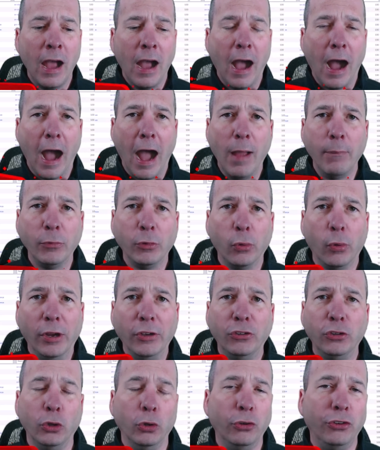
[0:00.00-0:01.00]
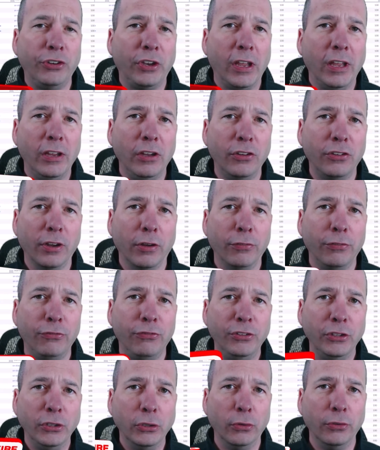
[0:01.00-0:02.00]
I'm going to change a
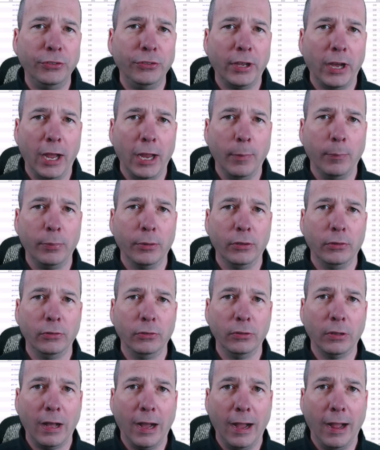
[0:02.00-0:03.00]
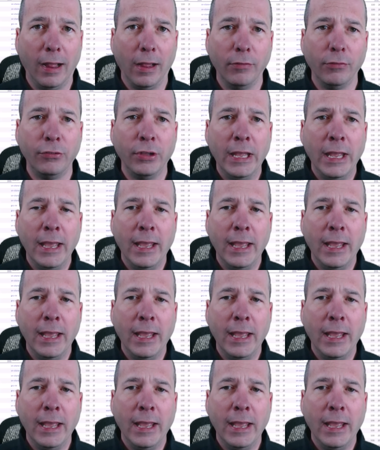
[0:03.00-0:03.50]
field type live